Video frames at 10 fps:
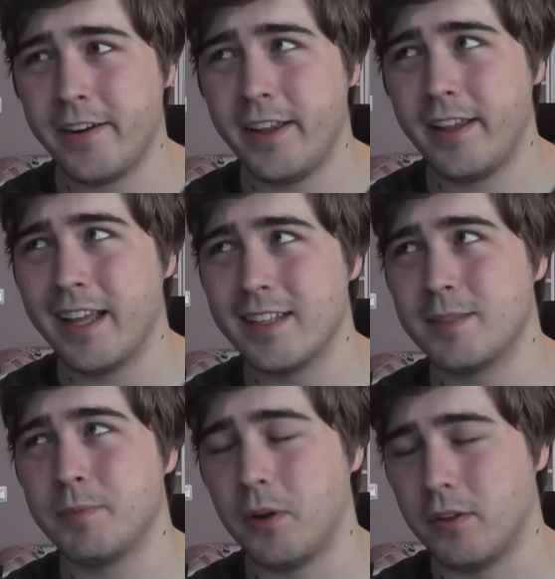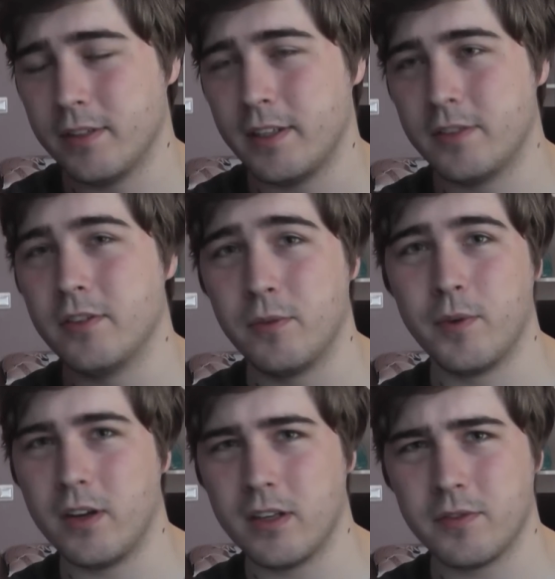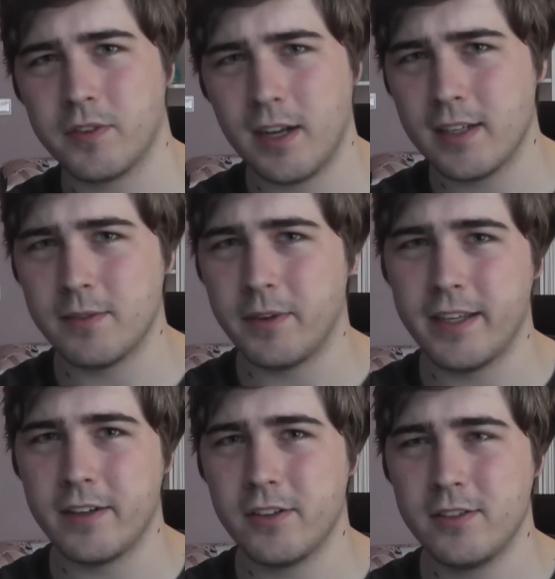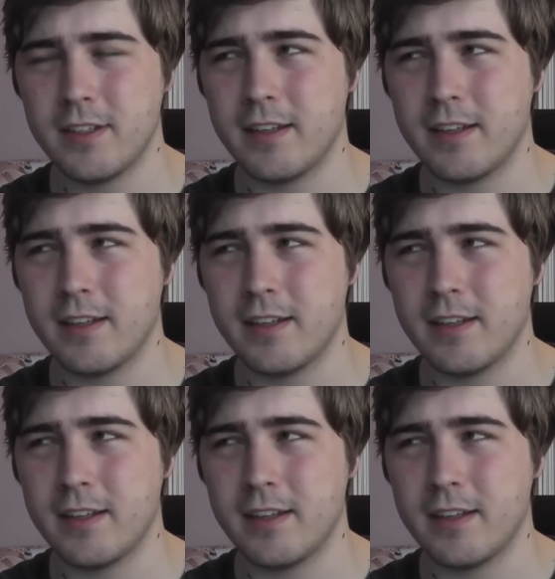he gets pulled into the world of cultivators,